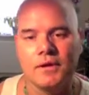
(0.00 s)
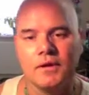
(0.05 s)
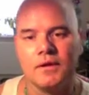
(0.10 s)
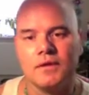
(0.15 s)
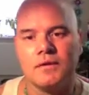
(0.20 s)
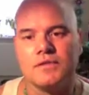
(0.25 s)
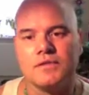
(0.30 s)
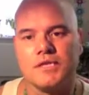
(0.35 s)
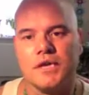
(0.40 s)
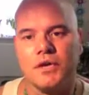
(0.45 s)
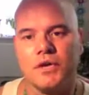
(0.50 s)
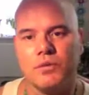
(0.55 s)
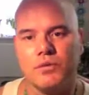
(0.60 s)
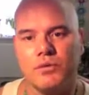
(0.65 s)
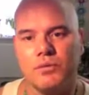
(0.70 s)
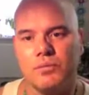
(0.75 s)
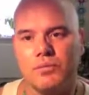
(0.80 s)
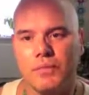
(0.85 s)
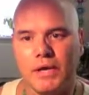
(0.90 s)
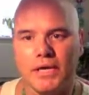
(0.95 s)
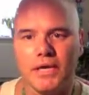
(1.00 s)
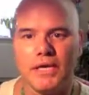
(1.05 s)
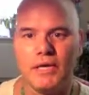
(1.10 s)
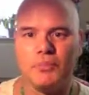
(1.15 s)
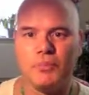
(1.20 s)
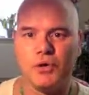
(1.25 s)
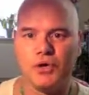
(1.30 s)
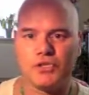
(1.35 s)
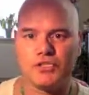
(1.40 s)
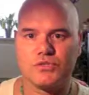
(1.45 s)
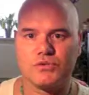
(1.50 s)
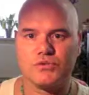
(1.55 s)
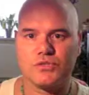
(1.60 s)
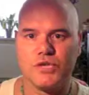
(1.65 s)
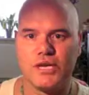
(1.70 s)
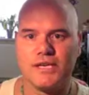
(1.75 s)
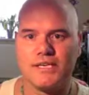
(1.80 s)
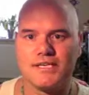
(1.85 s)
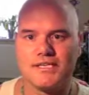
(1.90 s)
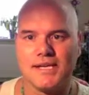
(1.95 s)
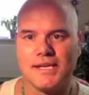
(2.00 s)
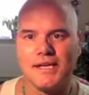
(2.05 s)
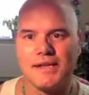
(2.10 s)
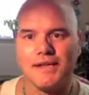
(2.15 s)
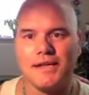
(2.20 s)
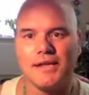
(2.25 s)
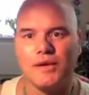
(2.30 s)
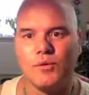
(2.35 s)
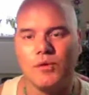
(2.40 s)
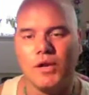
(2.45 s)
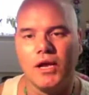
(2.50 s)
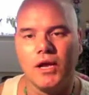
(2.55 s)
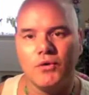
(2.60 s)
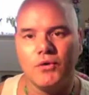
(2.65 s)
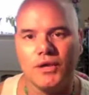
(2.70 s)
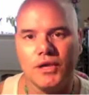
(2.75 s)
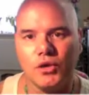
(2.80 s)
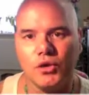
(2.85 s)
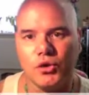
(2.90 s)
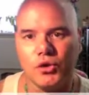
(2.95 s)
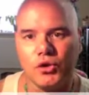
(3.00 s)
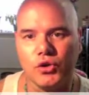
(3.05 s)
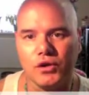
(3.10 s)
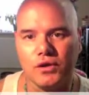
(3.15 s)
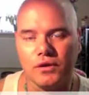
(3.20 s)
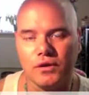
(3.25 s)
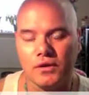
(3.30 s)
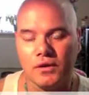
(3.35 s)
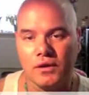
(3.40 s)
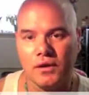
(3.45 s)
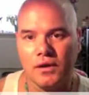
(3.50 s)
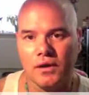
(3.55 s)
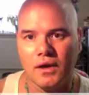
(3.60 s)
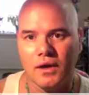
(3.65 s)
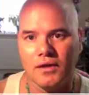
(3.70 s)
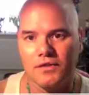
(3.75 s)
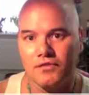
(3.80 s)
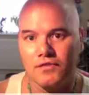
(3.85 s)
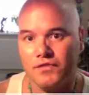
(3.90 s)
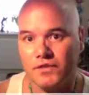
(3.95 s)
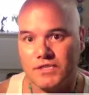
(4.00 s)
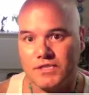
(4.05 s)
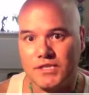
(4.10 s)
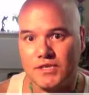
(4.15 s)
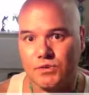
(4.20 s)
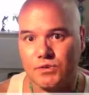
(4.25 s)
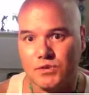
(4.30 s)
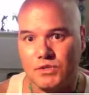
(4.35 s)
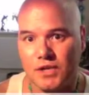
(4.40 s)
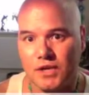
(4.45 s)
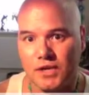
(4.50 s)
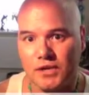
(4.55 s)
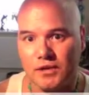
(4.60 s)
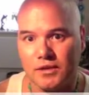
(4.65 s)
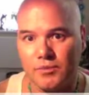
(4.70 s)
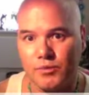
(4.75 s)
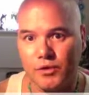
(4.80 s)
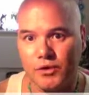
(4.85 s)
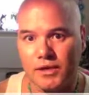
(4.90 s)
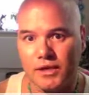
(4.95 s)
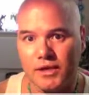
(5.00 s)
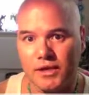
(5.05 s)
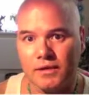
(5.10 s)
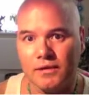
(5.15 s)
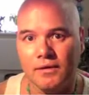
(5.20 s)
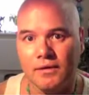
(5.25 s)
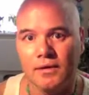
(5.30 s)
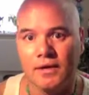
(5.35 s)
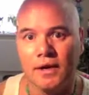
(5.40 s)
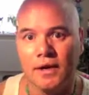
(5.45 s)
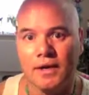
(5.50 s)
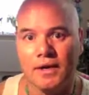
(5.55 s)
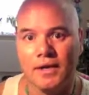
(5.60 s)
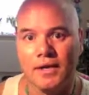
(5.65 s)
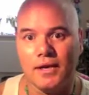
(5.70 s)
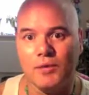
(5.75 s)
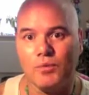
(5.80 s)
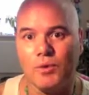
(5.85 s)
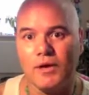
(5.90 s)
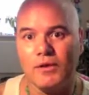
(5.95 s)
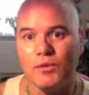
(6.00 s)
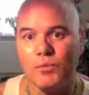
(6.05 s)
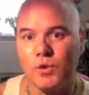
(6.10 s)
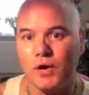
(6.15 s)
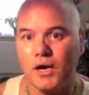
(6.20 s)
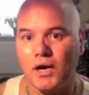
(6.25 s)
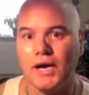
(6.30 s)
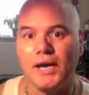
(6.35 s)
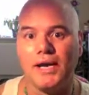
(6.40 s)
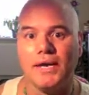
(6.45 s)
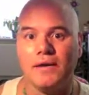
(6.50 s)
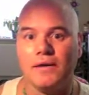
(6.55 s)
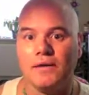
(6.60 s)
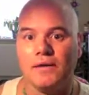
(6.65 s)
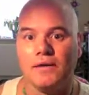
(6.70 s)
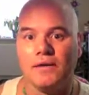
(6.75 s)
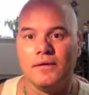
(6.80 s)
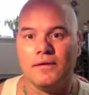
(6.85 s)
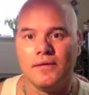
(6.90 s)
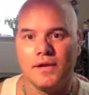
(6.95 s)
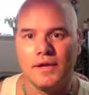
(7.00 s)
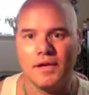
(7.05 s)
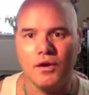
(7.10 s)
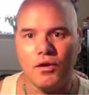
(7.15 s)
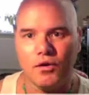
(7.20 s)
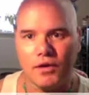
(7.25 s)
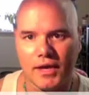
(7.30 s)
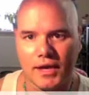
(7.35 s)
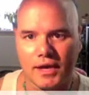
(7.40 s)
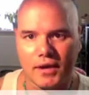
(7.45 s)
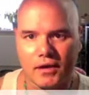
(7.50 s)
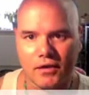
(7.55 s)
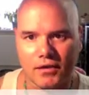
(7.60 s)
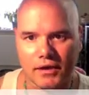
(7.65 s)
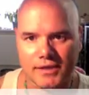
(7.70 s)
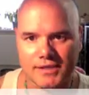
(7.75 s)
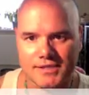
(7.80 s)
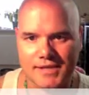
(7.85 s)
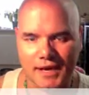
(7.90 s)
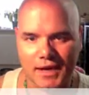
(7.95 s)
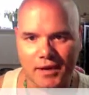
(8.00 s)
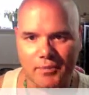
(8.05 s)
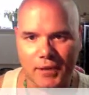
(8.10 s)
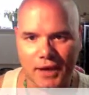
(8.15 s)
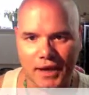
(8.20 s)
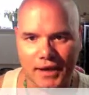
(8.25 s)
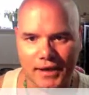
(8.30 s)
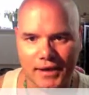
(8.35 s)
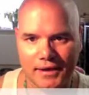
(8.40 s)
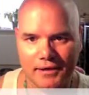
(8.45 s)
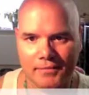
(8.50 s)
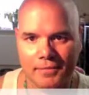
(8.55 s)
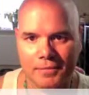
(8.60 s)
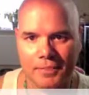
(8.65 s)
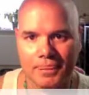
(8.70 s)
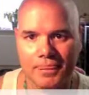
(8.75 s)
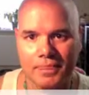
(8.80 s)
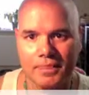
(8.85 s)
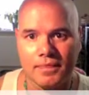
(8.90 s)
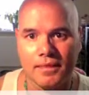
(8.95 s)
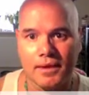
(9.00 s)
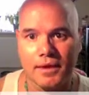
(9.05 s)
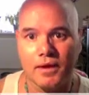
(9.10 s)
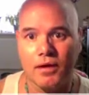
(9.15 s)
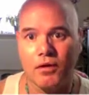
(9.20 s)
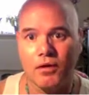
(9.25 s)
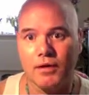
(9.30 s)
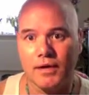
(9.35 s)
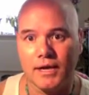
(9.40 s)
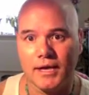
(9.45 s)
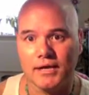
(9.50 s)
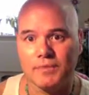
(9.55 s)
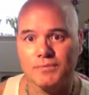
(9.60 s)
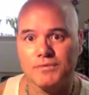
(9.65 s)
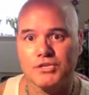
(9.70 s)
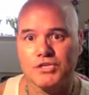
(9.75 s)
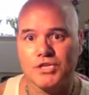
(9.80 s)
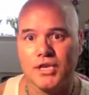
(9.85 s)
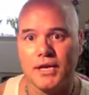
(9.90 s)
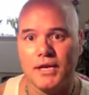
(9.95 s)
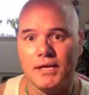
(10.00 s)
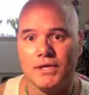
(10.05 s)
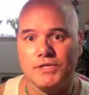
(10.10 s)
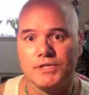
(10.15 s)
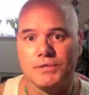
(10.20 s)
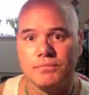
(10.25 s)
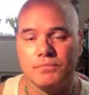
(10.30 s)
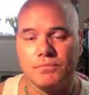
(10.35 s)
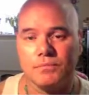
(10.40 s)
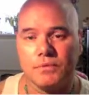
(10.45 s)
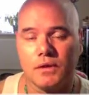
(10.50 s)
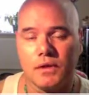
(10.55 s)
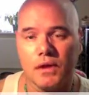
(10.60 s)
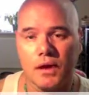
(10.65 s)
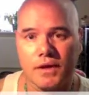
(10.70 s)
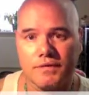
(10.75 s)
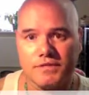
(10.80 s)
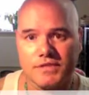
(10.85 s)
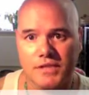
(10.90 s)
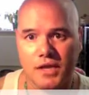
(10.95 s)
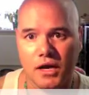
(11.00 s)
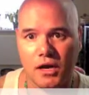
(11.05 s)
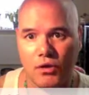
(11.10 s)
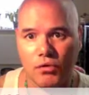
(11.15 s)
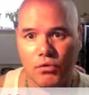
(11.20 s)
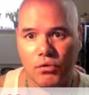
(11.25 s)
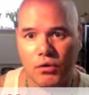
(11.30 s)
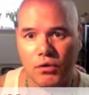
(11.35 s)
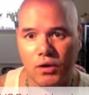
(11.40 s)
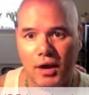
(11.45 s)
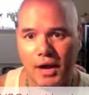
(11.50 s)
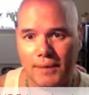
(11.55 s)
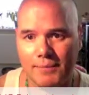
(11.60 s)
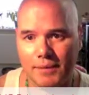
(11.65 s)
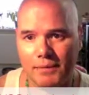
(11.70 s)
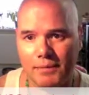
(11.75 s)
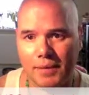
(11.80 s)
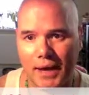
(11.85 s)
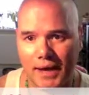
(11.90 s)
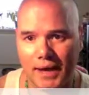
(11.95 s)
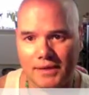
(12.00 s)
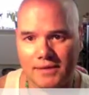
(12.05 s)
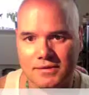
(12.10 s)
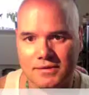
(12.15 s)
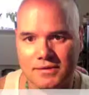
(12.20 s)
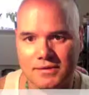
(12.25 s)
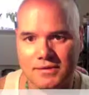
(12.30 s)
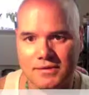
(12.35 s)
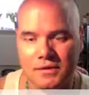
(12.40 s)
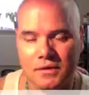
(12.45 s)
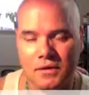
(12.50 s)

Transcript: So many personal trainers out there will only look at the physical side of the body, and then they wonder why they can't get clients out of pain, they can't get them to change lifestyle or habit patterns,